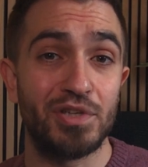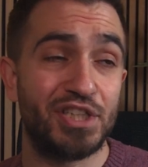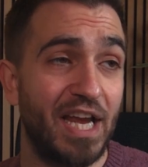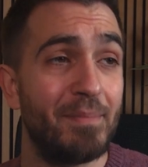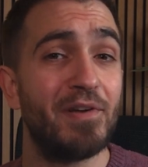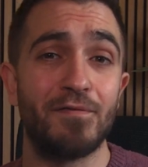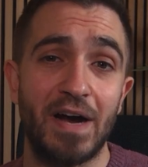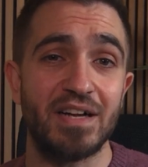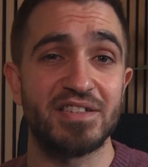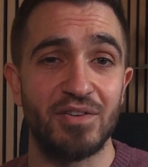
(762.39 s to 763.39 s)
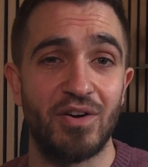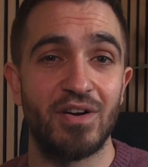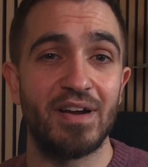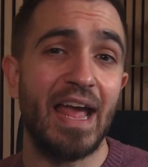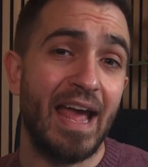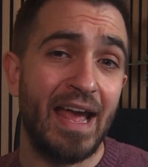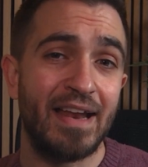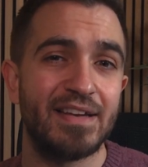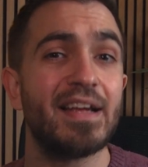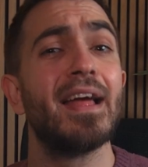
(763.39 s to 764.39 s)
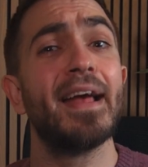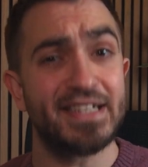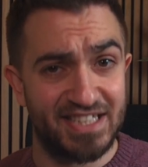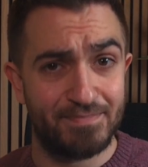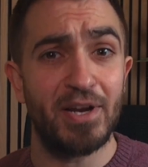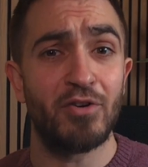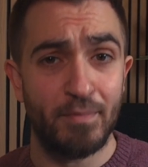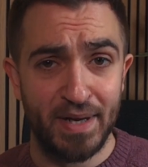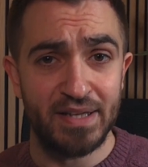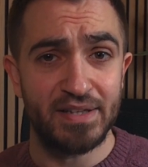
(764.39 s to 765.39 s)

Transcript: Jamie Foxx song and experiment.